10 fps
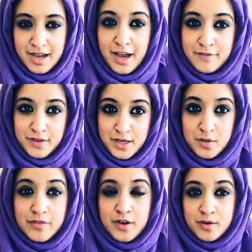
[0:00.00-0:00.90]
Have you
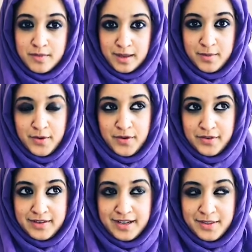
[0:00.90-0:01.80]
overcome that
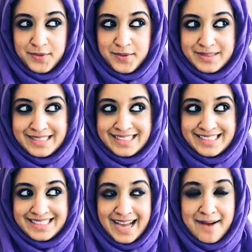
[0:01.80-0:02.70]
part? And I thought,
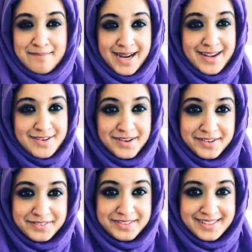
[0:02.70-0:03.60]
I might not
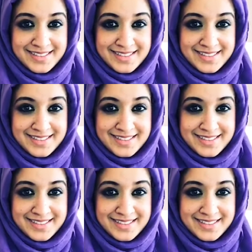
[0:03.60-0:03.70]
have.